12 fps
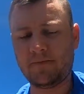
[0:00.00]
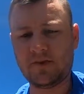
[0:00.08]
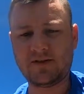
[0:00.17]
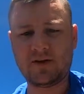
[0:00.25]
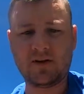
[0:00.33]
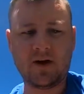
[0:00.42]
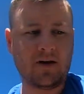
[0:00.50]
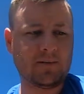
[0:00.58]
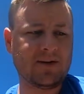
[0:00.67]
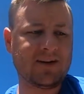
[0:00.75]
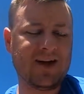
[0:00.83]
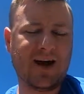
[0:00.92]
Said it got up
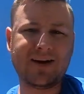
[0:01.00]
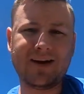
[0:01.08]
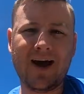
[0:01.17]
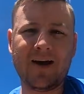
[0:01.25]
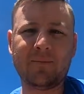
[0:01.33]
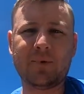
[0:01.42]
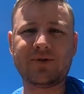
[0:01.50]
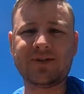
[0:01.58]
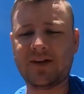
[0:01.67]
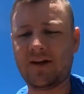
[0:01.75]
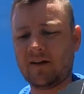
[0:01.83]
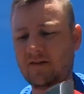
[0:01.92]
to
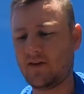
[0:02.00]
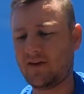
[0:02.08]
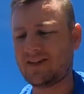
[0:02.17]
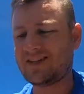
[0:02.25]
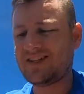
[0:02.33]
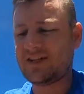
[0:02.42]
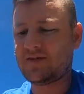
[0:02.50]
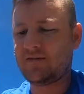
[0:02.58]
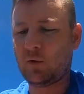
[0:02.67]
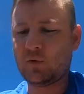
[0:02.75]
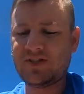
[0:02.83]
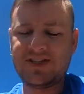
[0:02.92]
99% on a
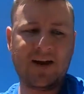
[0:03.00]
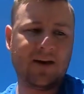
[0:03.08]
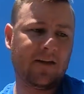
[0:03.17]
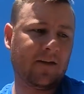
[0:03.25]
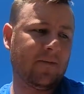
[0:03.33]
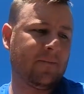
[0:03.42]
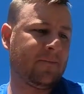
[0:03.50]
6-volt setting.